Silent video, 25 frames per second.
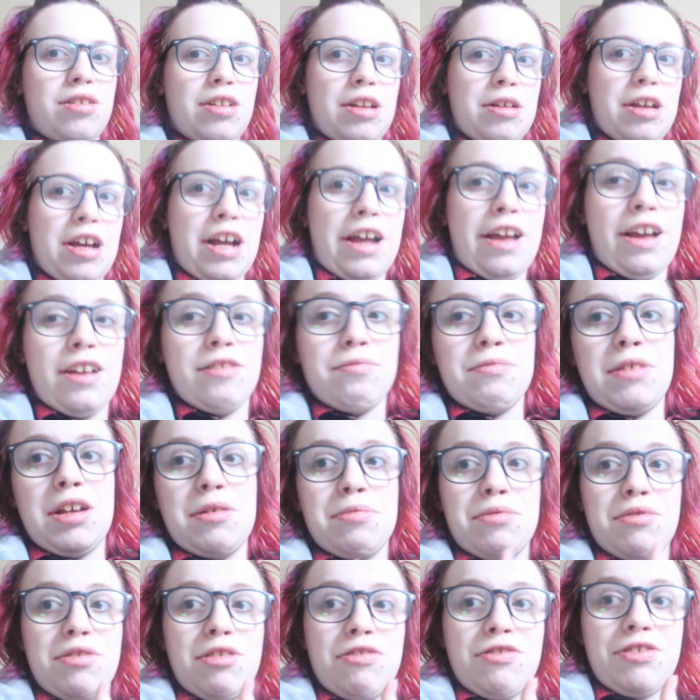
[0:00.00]
it has my
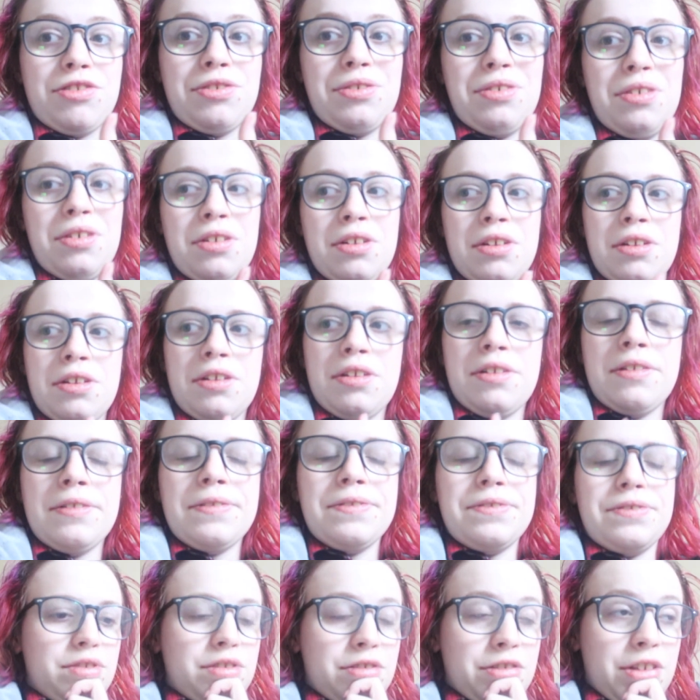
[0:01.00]
approval.
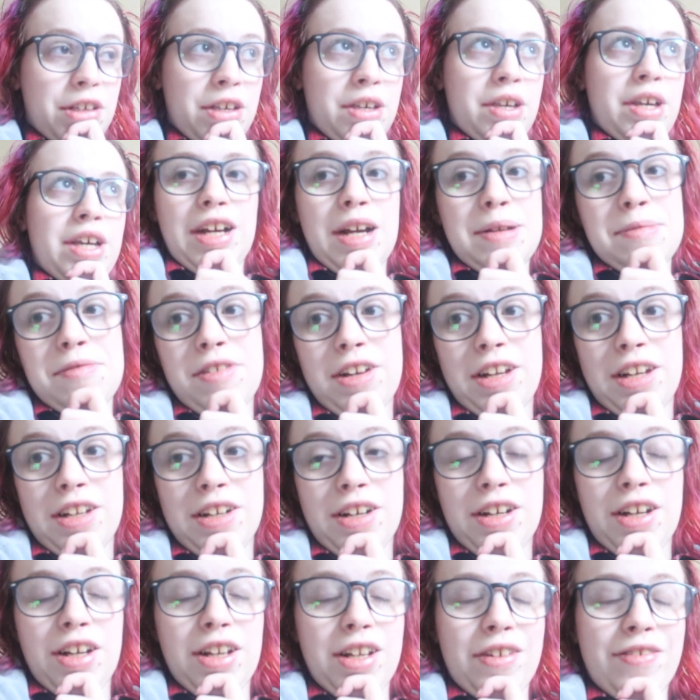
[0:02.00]
I'm really
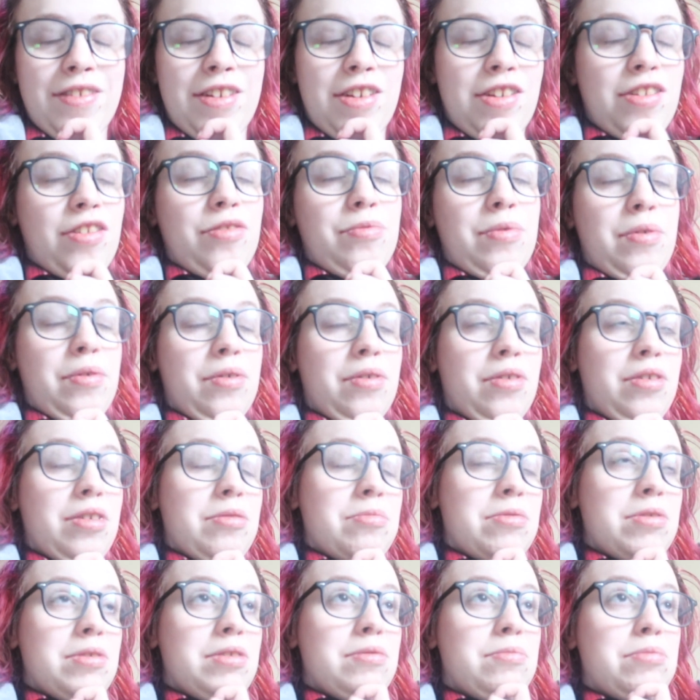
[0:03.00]
tired. I've only just woke up,
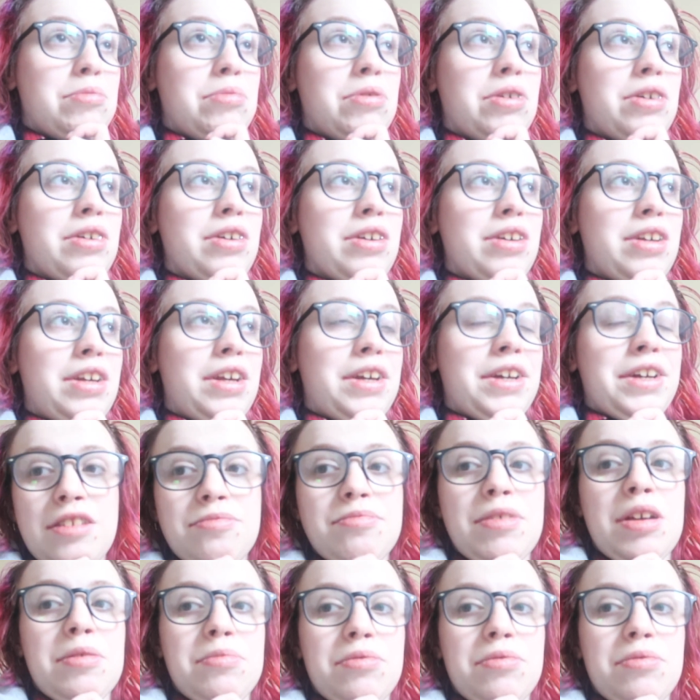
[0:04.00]
but yeah, it's my